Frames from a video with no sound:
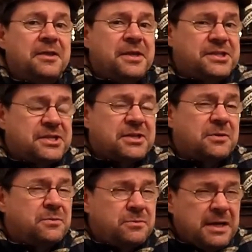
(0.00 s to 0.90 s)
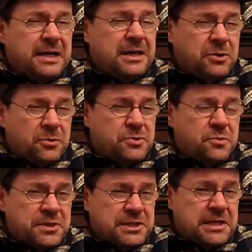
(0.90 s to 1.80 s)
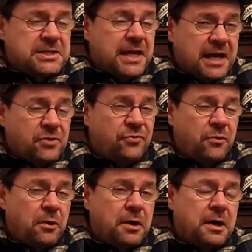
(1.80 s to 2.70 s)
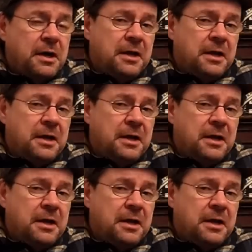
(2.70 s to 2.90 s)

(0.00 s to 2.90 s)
this is a really good whisky to head for,